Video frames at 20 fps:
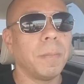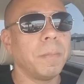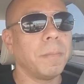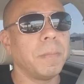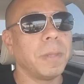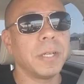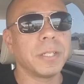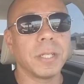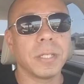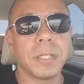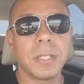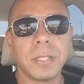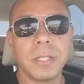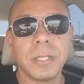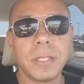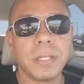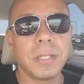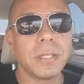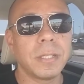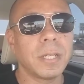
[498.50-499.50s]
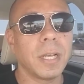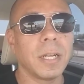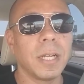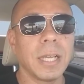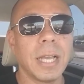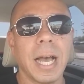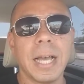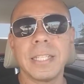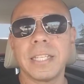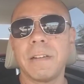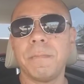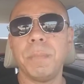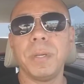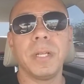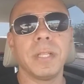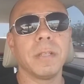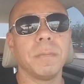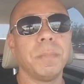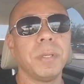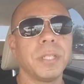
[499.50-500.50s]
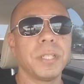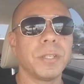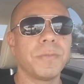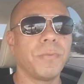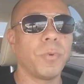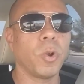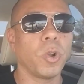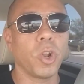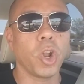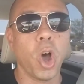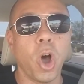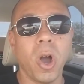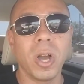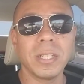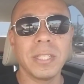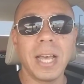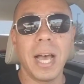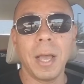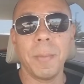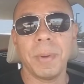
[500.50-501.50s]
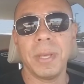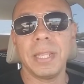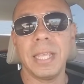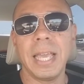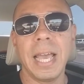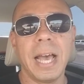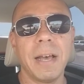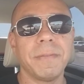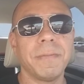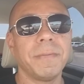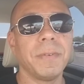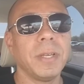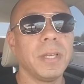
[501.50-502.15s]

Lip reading: There's a ton of guys that have been in the business for a long time, and they have